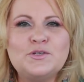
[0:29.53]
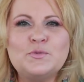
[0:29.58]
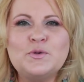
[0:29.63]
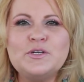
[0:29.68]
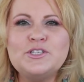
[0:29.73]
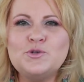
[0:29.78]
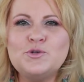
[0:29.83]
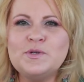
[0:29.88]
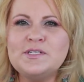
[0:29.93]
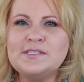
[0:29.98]

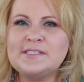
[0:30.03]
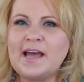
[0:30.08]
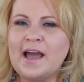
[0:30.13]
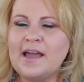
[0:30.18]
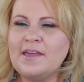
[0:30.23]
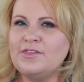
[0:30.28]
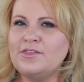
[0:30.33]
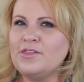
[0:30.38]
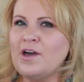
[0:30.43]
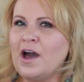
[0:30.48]
which ones
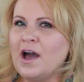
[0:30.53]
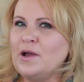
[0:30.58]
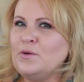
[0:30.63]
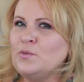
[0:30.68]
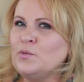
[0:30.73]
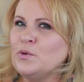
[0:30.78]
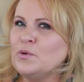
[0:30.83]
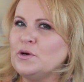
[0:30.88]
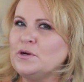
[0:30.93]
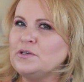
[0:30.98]
I
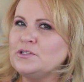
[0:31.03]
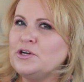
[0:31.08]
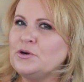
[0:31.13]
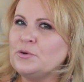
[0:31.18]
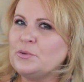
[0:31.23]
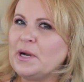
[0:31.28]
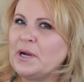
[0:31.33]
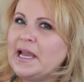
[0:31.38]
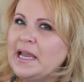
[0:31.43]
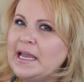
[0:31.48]
thought weren't
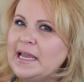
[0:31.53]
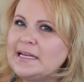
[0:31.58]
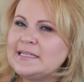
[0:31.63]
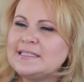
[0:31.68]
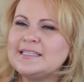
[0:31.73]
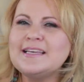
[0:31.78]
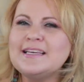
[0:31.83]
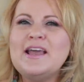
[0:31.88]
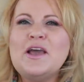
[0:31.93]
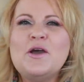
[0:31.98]

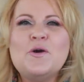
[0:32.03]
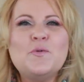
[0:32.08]
great,